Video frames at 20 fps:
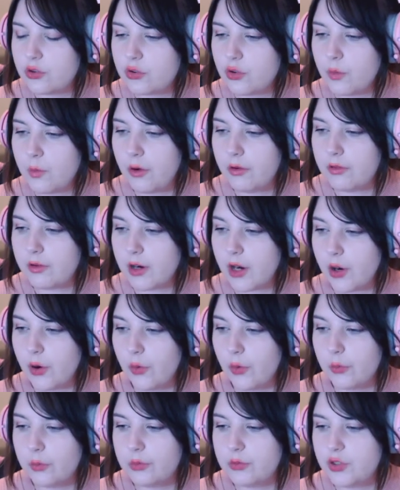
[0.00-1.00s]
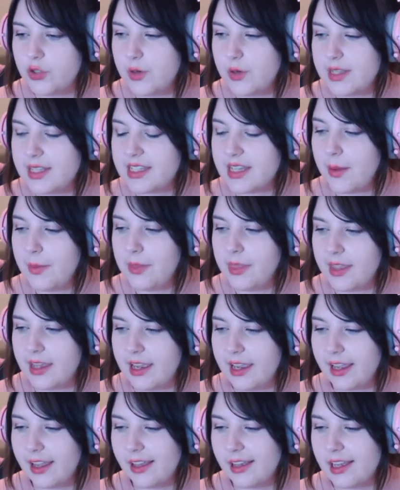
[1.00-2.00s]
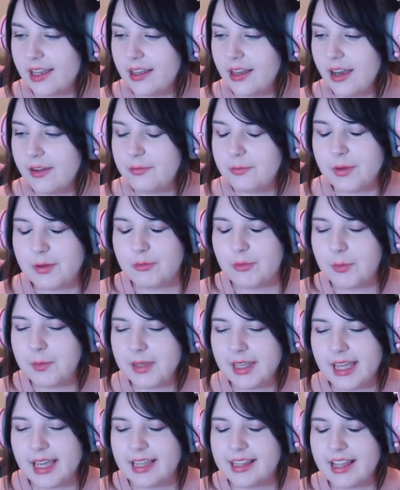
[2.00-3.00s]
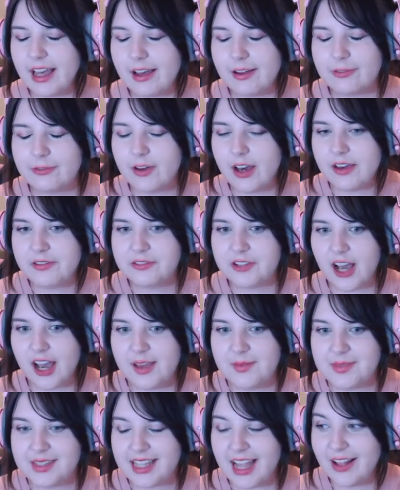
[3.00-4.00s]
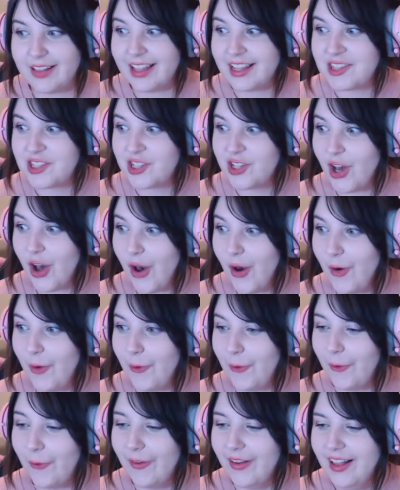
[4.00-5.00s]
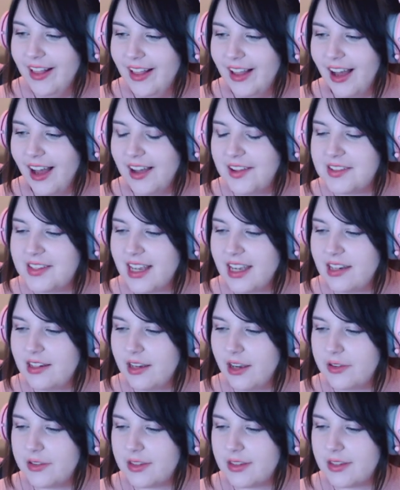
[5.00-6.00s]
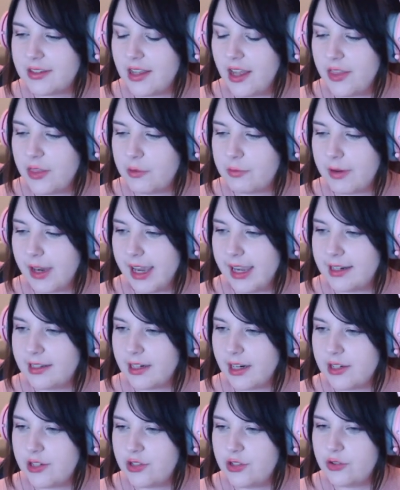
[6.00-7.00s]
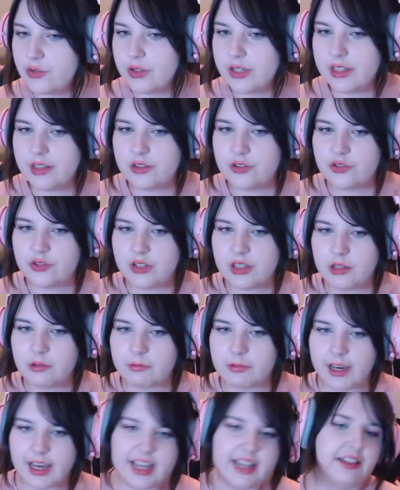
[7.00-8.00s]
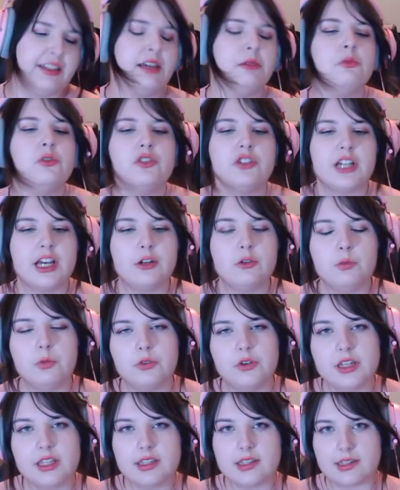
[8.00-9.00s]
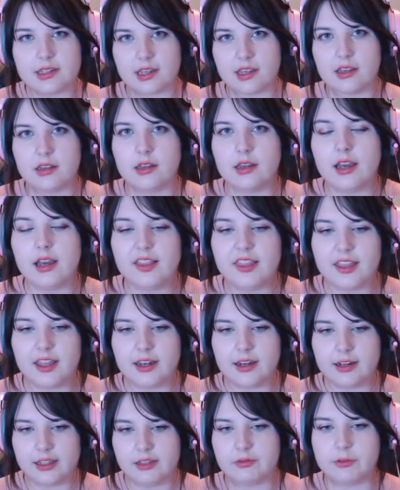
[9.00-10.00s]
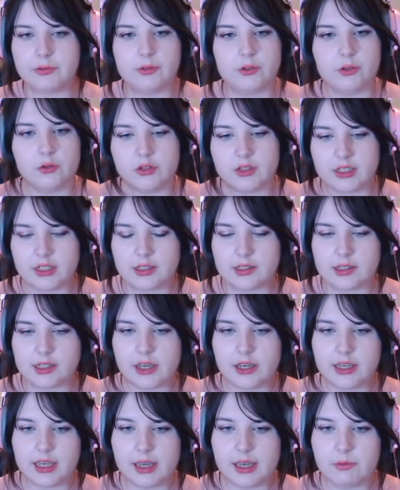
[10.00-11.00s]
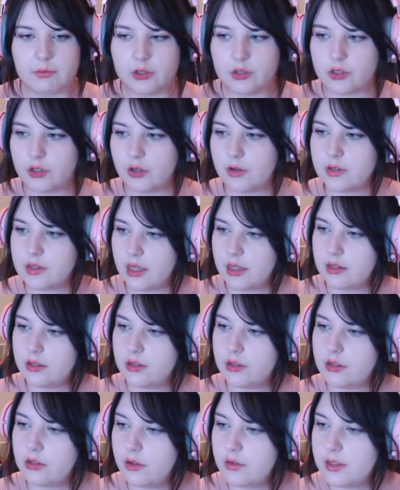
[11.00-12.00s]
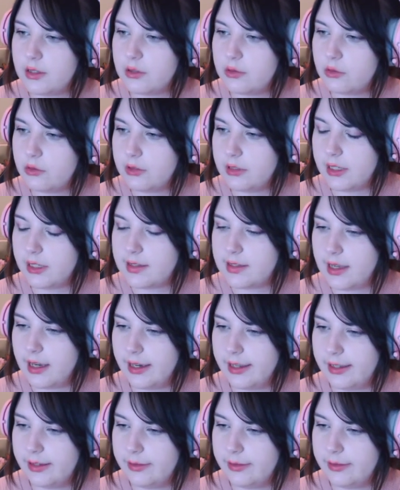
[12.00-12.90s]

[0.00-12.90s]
Tomorrow. Doing something. I've been repeating that five times now. Let's go. I'll send, I'll start the raid. Guys, join join the raid. Get more channel points and then leave if you don't want to see a scary game. But go send, go tell Courtney I say hi.